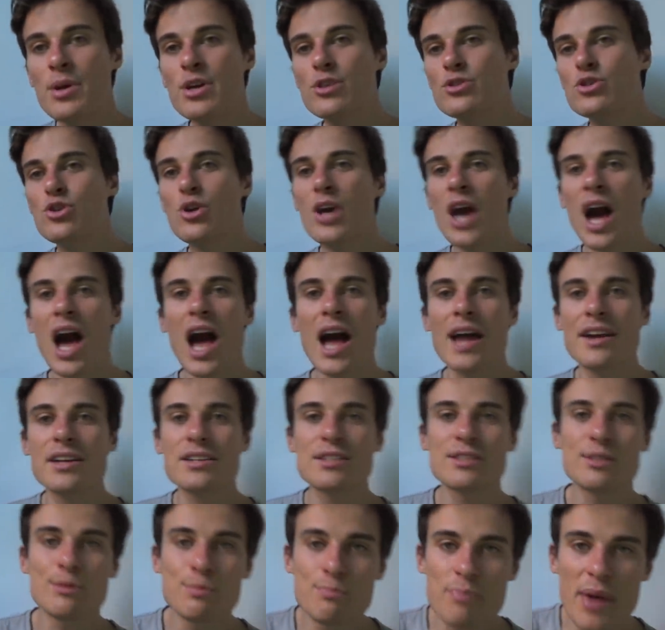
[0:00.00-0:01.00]
because you can't
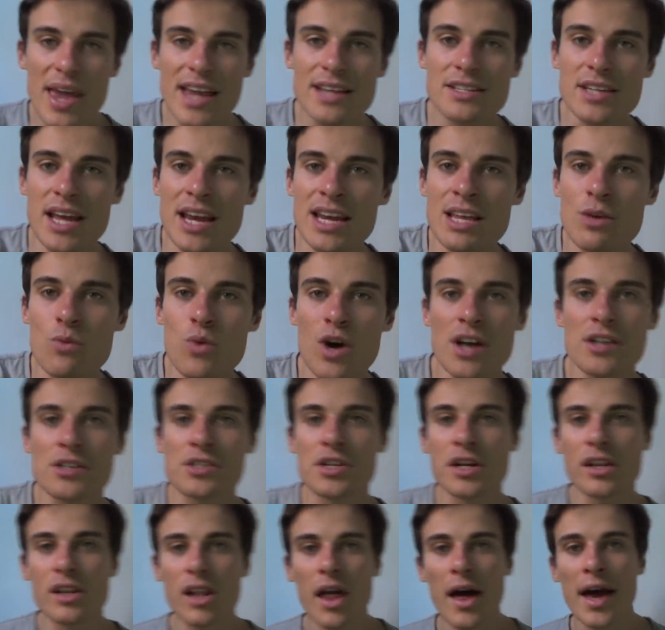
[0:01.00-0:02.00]
expect anyone
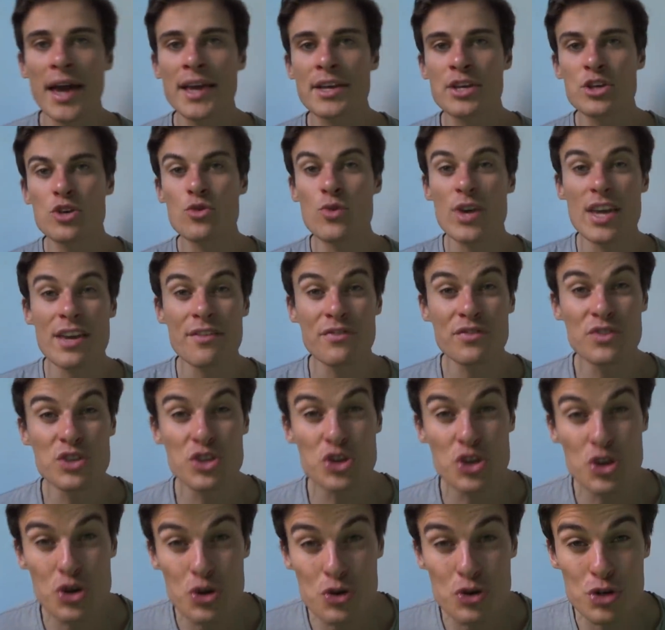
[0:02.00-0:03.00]
to like you if
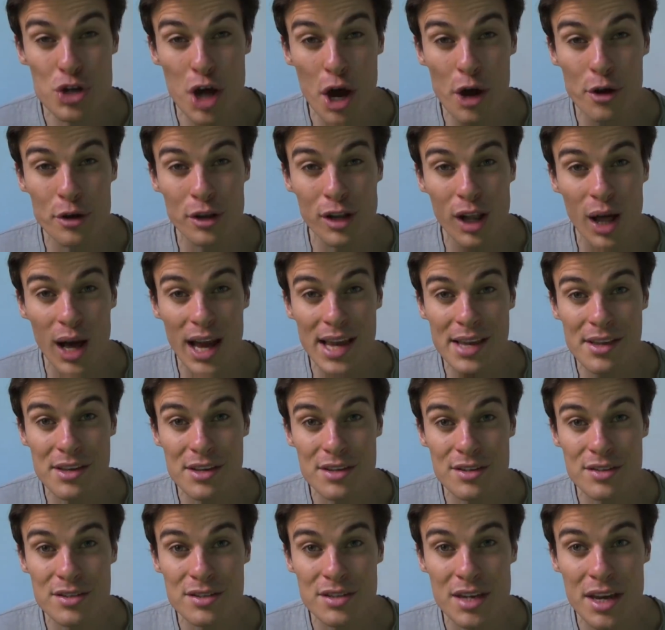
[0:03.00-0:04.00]
you don't like
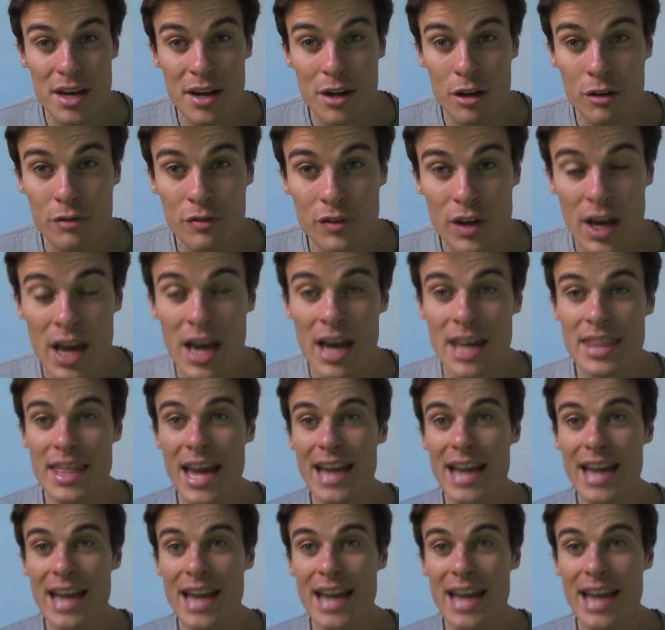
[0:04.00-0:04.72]
yourself.